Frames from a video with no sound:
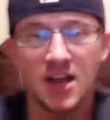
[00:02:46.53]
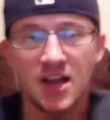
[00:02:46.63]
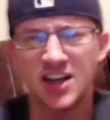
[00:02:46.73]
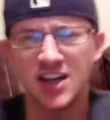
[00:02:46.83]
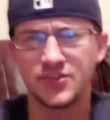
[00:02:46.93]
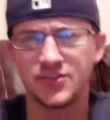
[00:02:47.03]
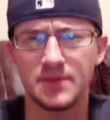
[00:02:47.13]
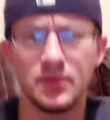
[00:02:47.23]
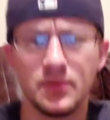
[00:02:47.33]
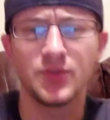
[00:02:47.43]
All right, so I'm going
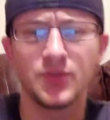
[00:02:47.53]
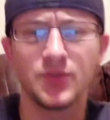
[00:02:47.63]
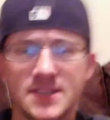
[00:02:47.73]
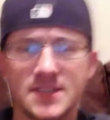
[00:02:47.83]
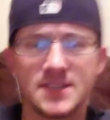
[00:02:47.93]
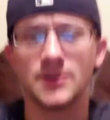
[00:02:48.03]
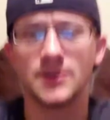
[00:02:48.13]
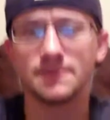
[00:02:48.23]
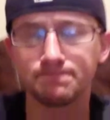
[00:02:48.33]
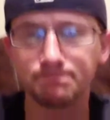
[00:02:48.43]
to pull this up
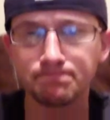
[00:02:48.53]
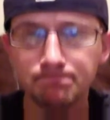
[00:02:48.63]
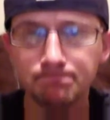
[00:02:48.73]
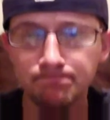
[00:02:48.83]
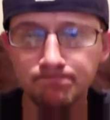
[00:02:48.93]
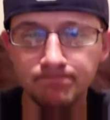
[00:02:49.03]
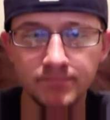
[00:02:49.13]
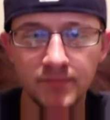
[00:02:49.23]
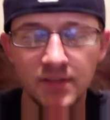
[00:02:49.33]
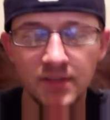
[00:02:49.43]
here.
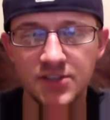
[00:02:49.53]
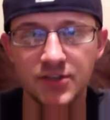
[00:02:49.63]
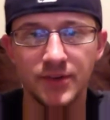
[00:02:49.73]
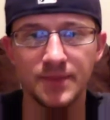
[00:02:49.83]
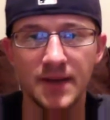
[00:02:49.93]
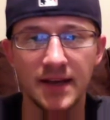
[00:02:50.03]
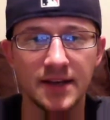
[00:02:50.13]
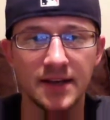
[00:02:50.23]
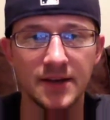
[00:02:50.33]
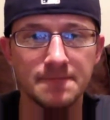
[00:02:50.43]
Let's go back
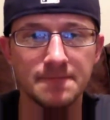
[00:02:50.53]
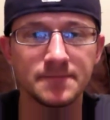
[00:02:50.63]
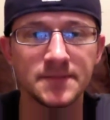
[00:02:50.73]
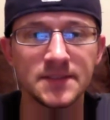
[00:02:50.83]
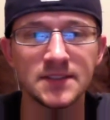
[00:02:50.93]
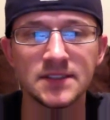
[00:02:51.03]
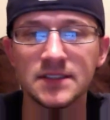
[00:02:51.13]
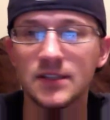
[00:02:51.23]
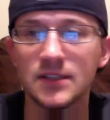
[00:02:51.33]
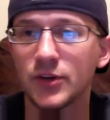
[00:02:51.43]
here.
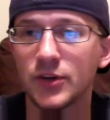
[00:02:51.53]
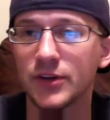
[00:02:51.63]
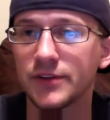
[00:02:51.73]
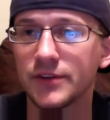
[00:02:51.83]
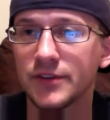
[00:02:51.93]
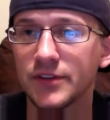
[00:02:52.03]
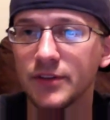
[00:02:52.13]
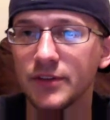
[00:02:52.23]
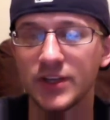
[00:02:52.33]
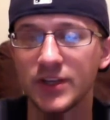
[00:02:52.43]
We're going
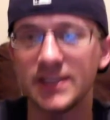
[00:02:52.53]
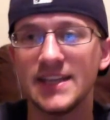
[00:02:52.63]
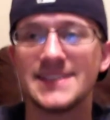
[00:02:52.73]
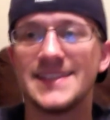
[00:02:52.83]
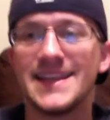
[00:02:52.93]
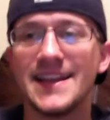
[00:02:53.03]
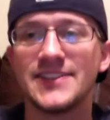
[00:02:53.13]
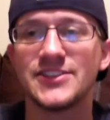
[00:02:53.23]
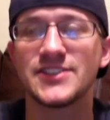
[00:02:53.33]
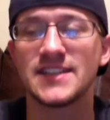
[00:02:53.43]
to get to that
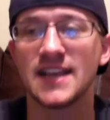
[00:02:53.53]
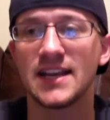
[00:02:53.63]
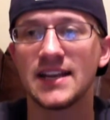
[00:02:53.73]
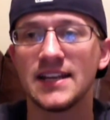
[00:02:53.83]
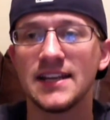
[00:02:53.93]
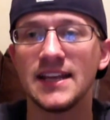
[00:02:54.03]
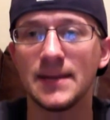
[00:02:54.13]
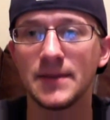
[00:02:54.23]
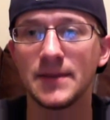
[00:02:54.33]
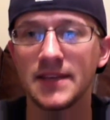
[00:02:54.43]
in just a second. Again,
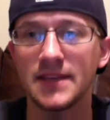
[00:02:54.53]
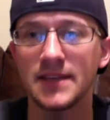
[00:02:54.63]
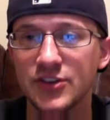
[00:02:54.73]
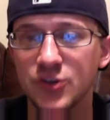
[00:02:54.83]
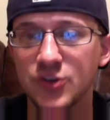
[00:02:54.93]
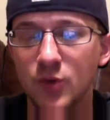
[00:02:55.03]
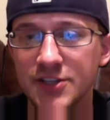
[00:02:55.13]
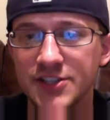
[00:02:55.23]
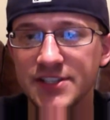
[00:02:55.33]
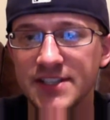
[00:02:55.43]
I'm going to get to those
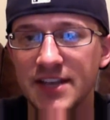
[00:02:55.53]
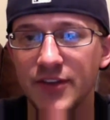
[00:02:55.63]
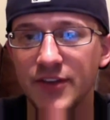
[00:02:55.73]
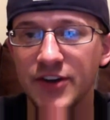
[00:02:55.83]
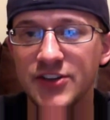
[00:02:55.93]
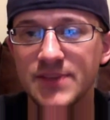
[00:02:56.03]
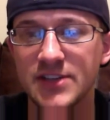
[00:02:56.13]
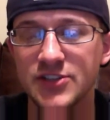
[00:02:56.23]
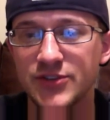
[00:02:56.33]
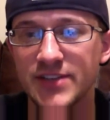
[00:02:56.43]
questions that are there. Just
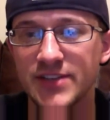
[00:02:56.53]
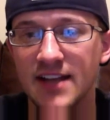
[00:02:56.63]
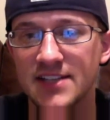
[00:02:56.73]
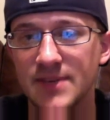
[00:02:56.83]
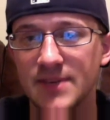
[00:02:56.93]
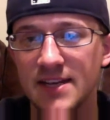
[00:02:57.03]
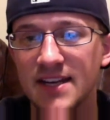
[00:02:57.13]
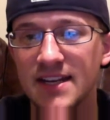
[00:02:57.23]
make sure you text me.